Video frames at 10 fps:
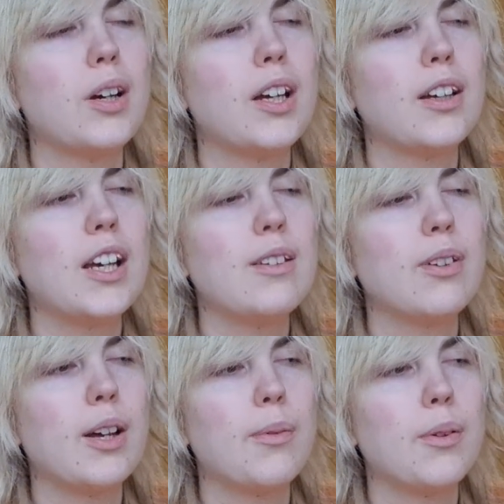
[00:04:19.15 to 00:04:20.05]
I kind of
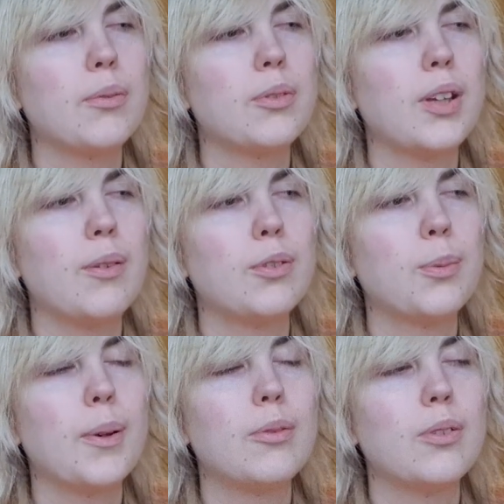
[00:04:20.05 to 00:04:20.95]
forgot what I was, I was
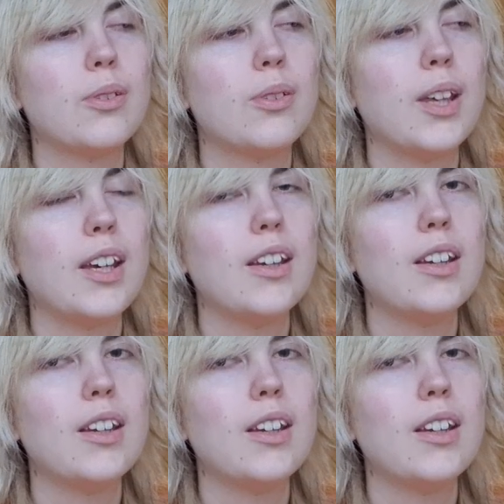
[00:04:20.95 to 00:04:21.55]
about to say.